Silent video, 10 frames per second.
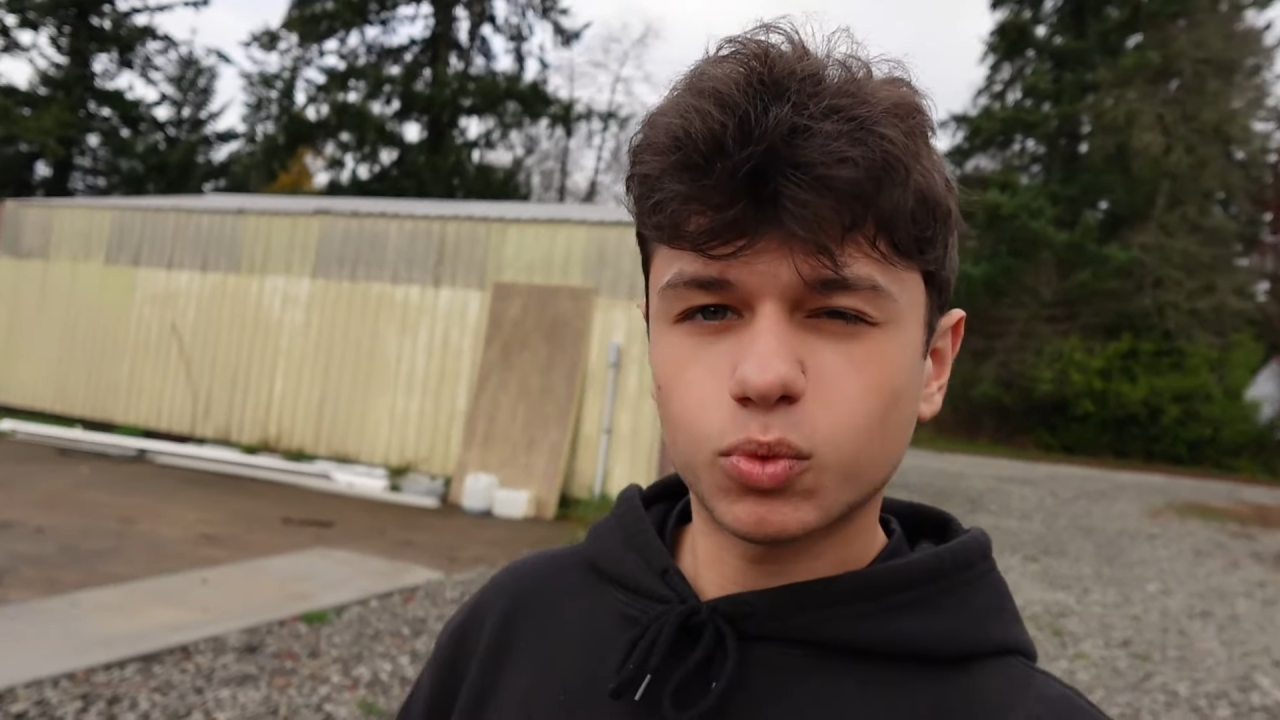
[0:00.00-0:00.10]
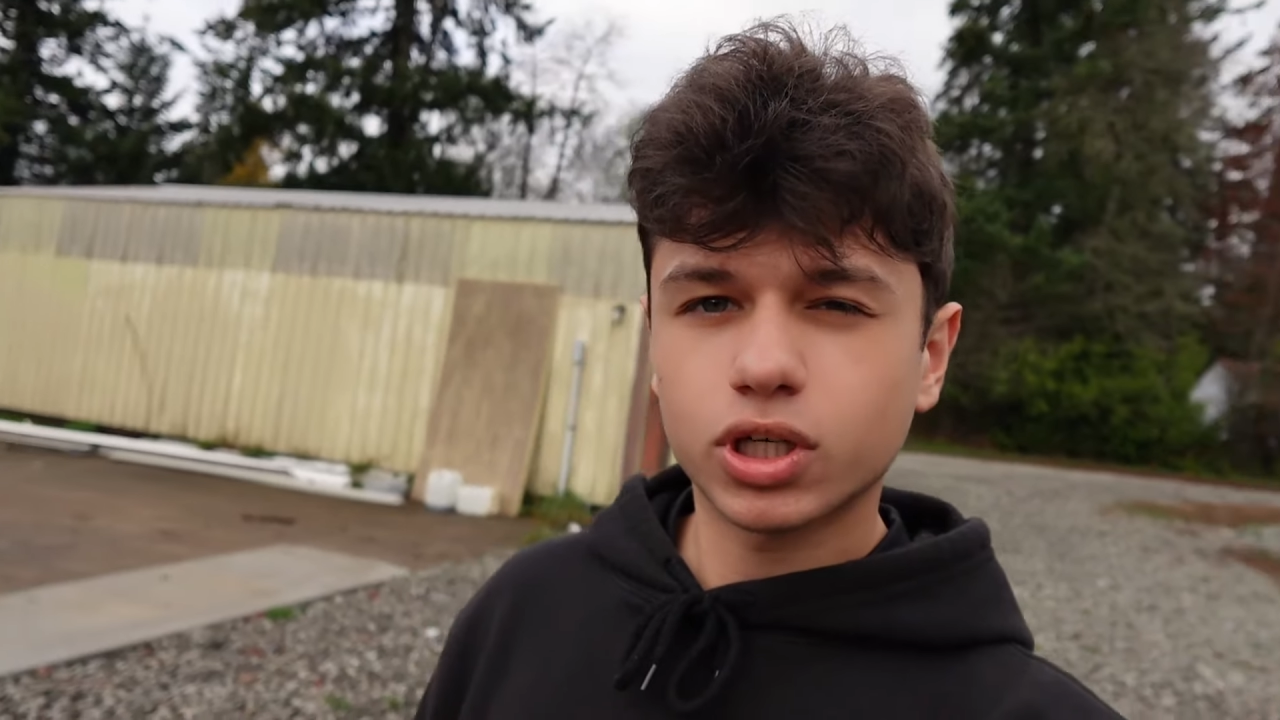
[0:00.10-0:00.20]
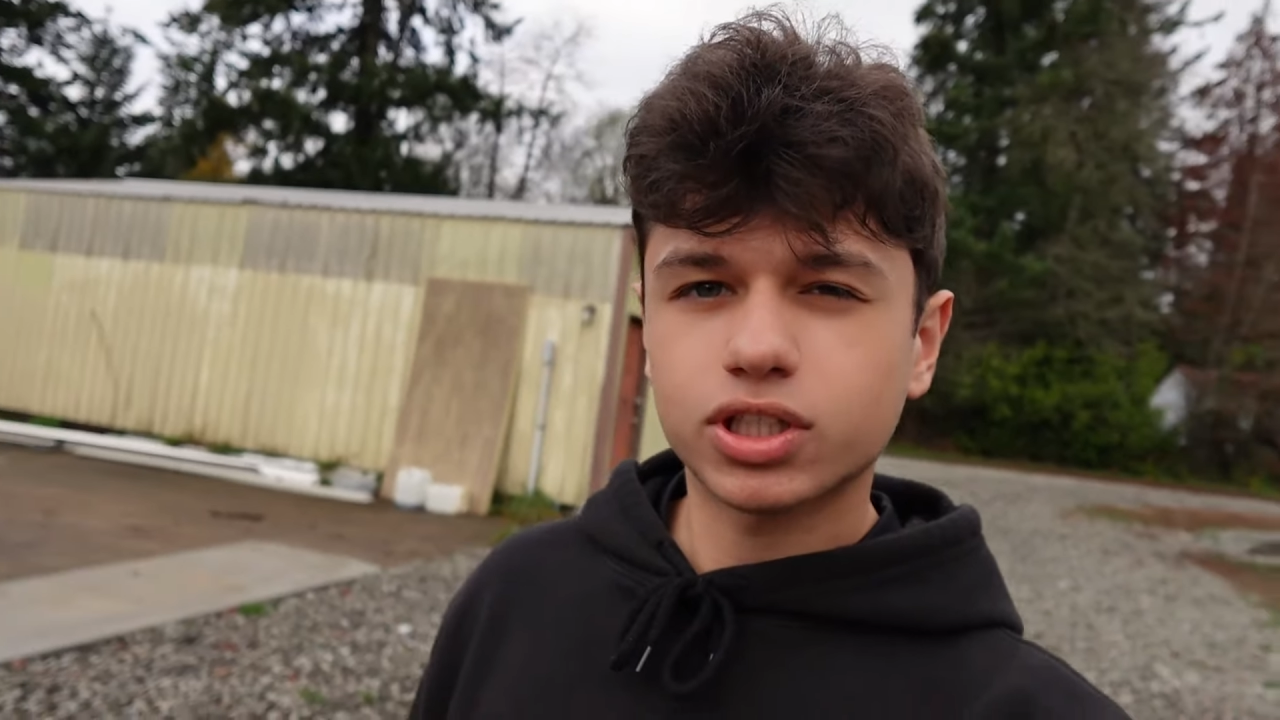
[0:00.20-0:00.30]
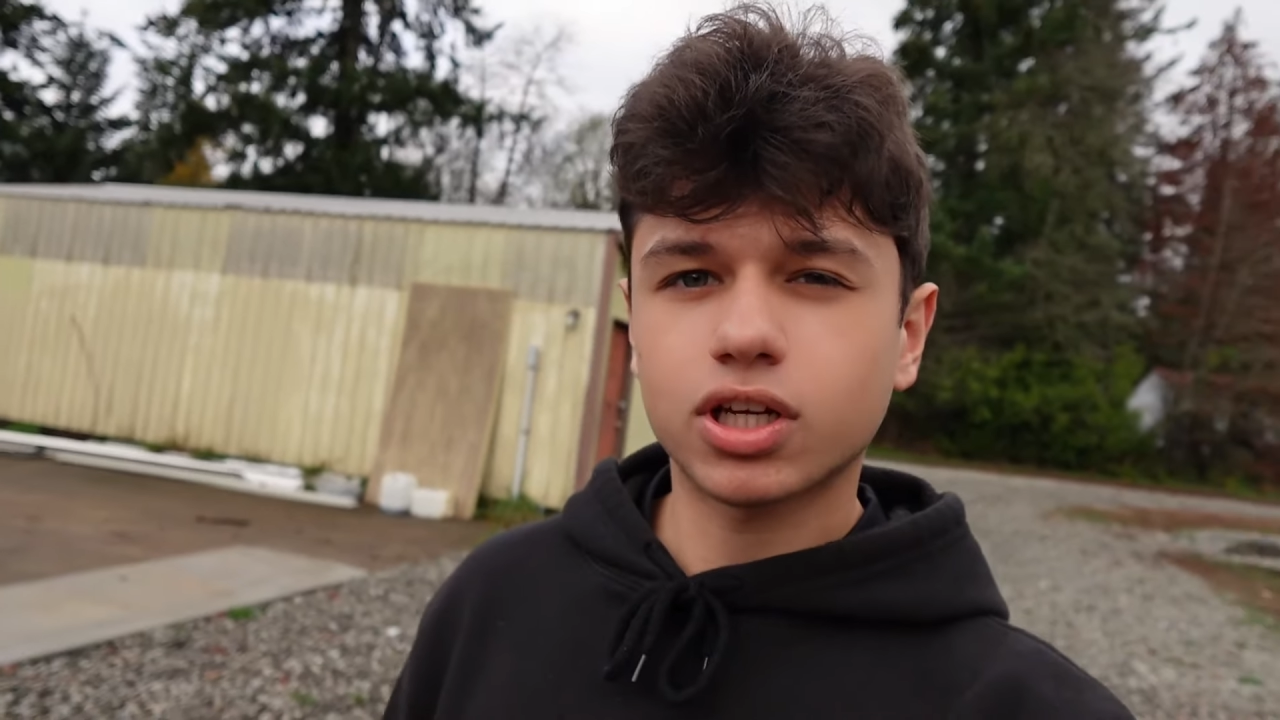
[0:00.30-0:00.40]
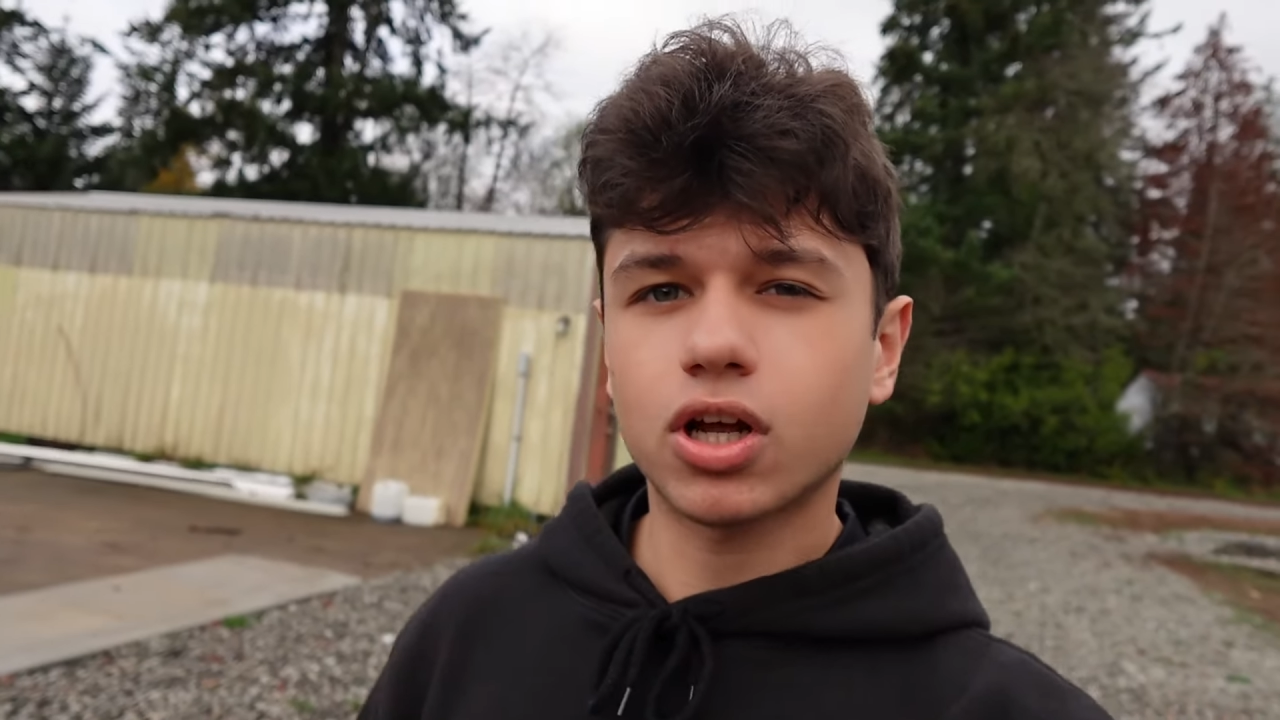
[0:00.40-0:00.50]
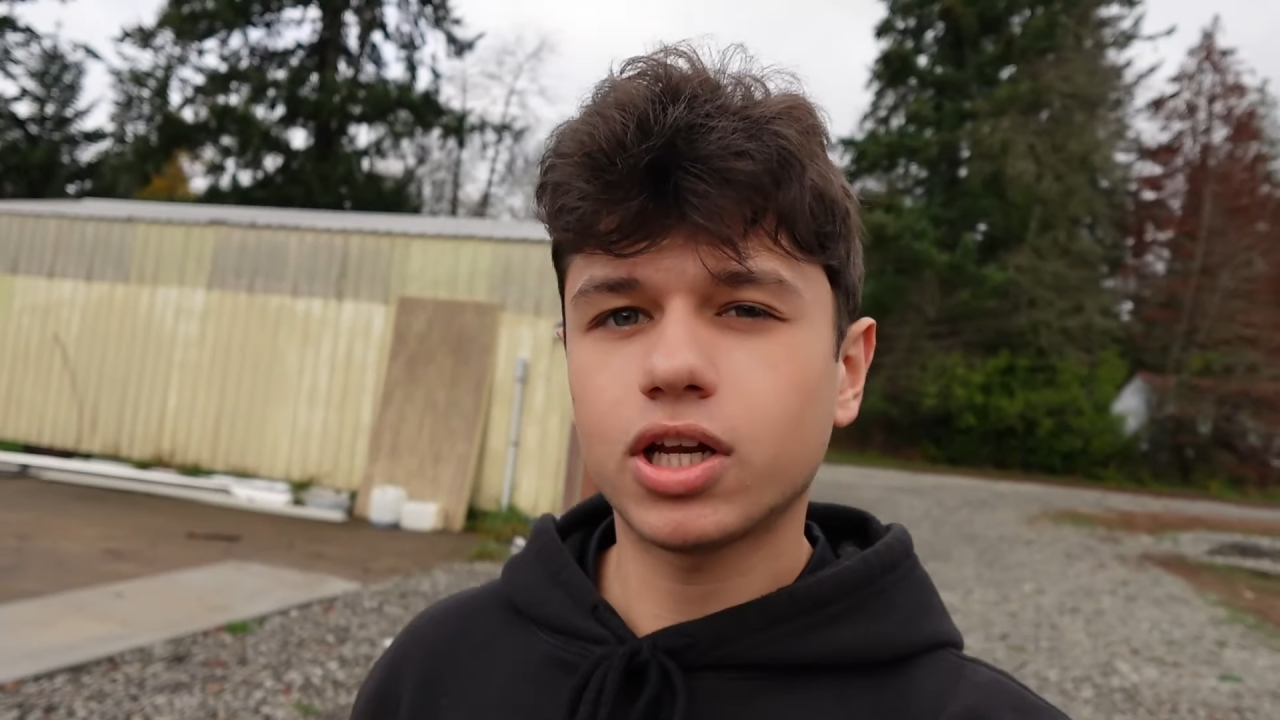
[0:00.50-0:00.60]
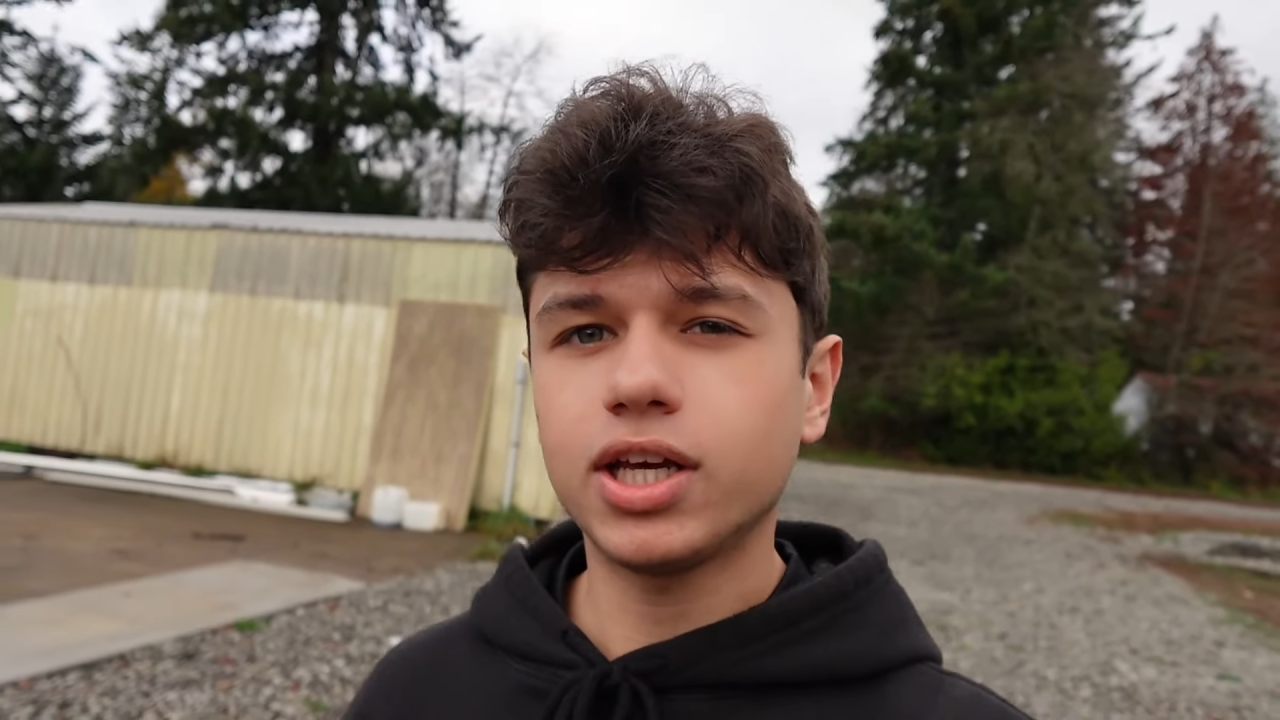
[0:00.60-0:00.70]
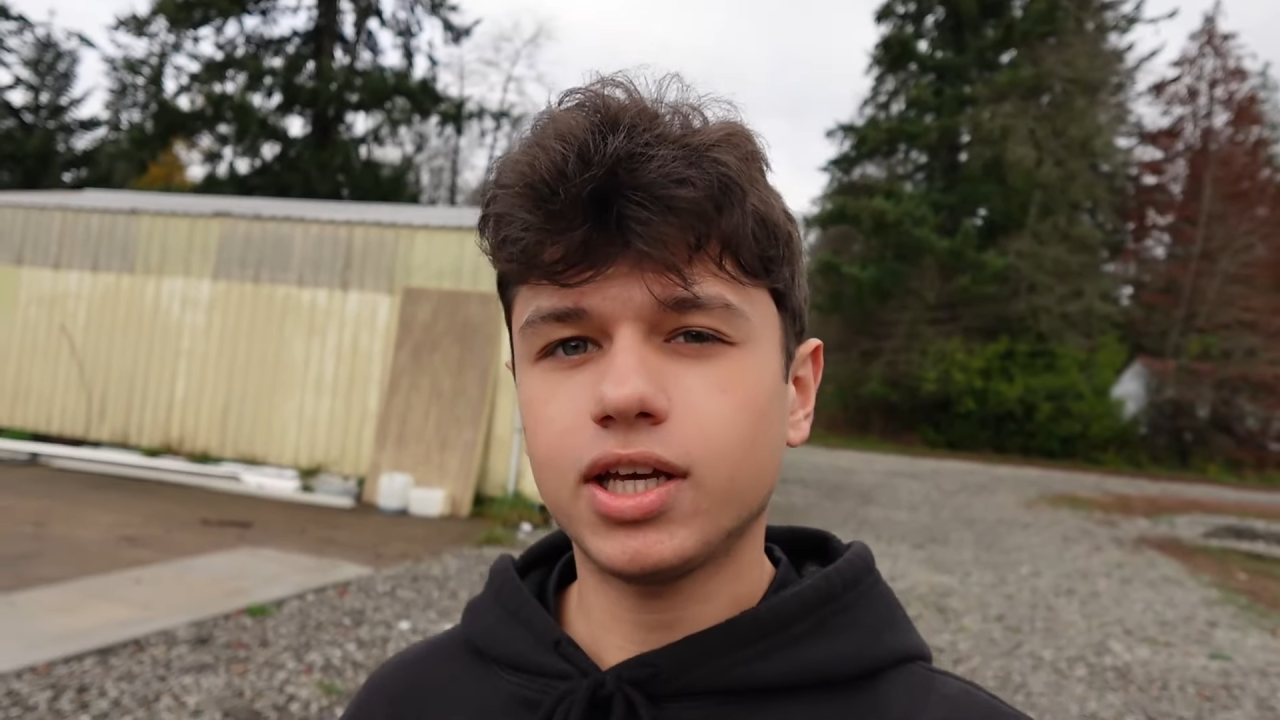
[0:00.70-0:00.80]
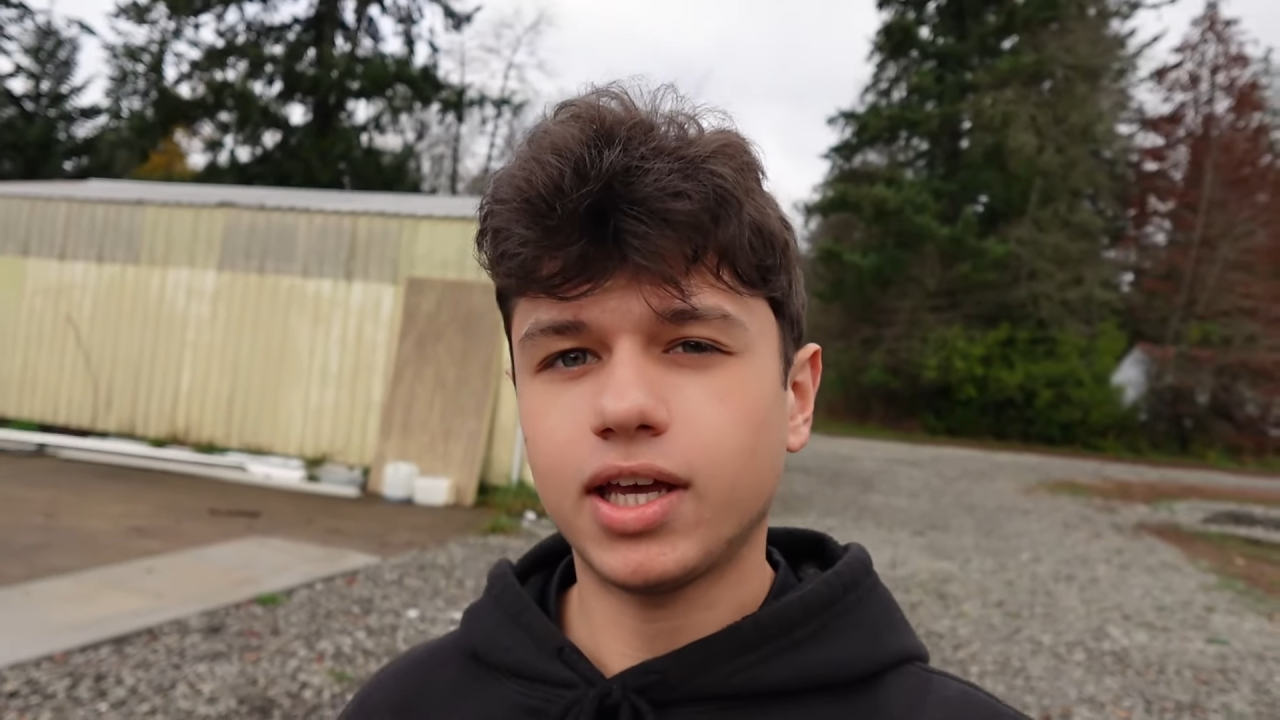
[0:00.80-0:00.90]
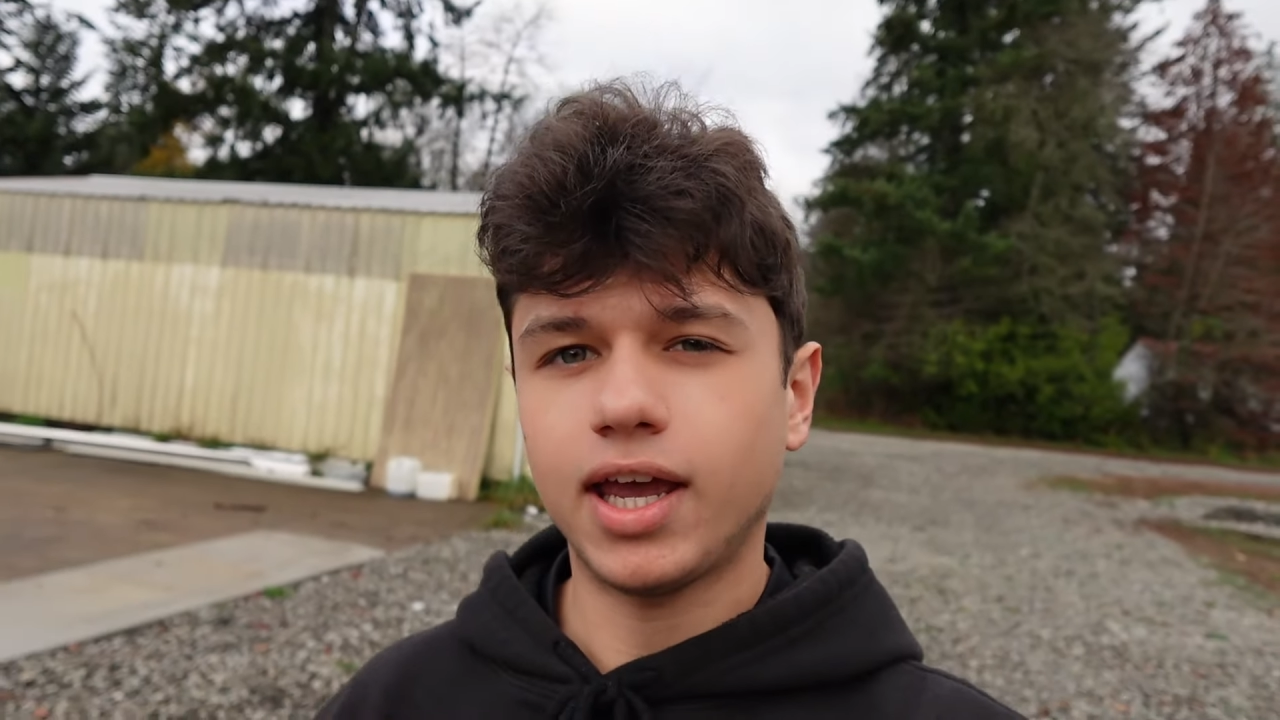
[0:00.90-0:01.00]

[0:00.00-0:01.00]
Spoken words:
work done on it,